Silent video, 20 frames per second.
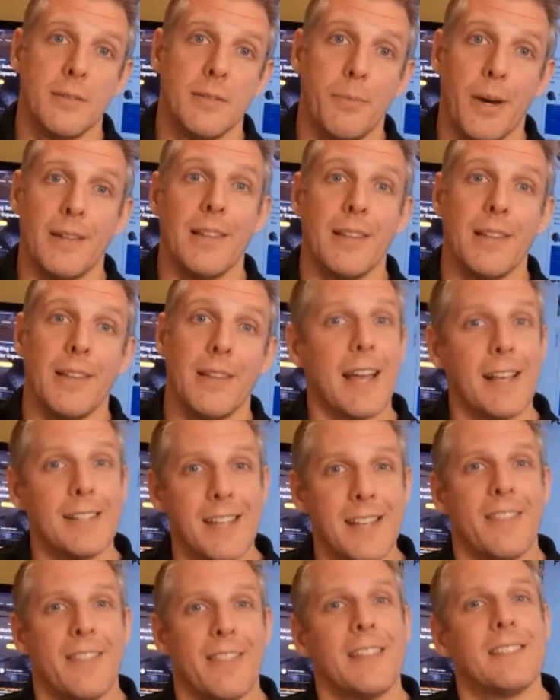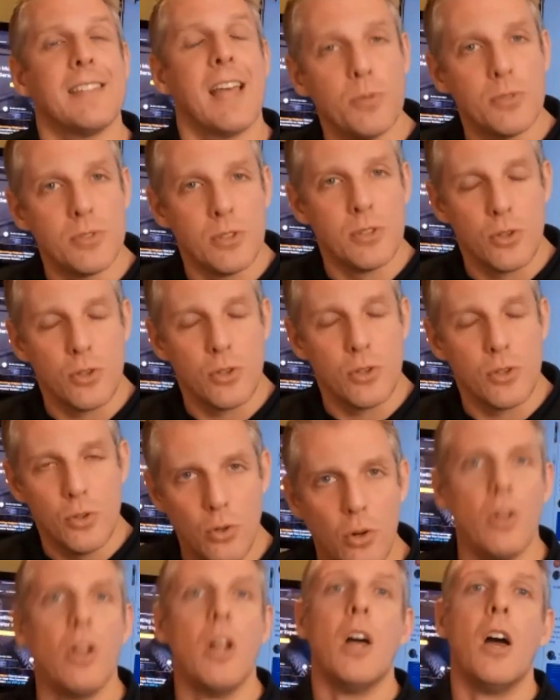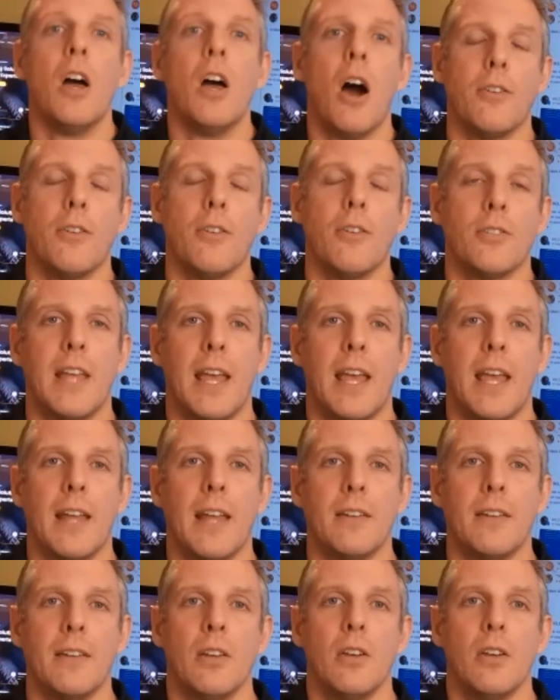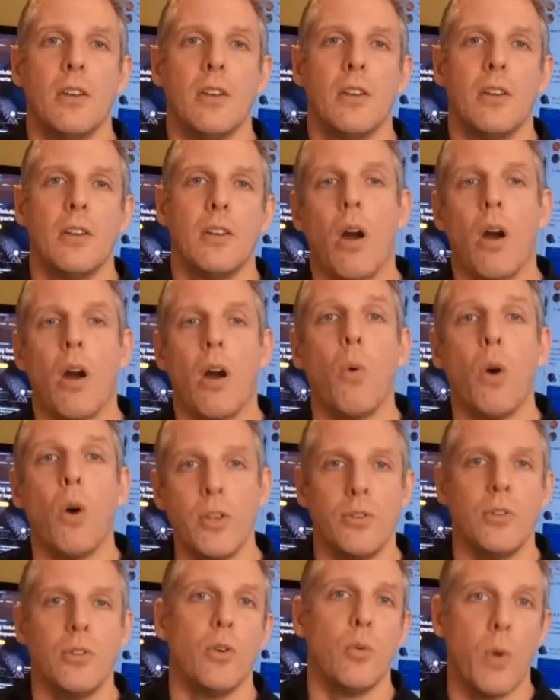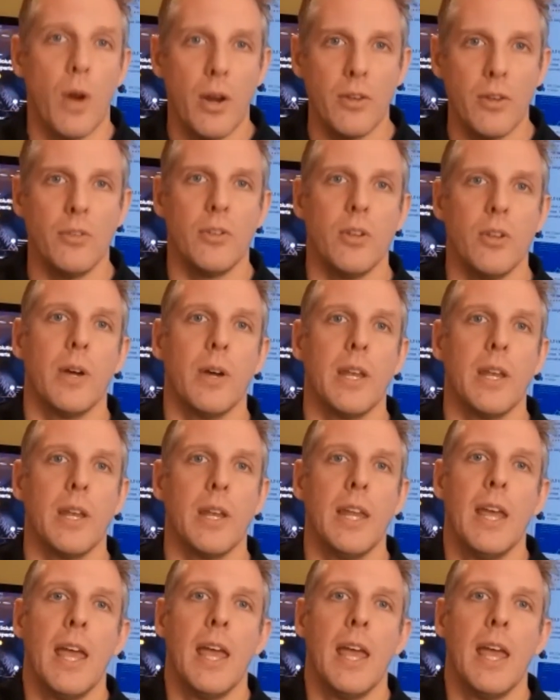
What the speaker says: But like I said, this helps Google understand who you are, what you do, where you do it,